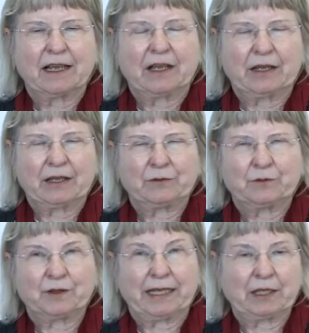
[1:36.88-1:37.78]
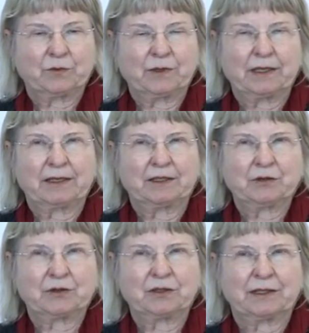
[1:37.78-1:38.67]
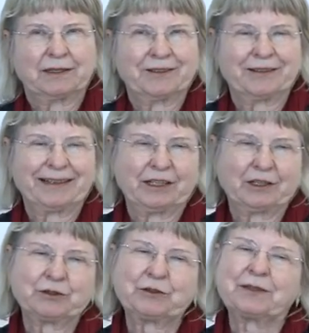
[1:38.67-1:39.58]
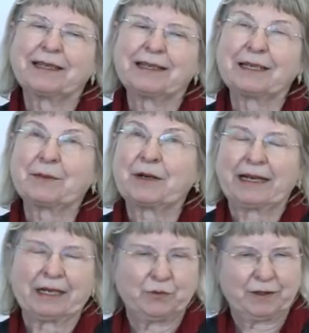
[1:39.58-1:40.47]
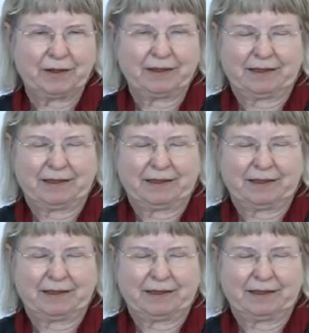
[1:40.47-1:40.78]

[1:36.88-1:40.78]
and for that we use in the clinical routine MRI with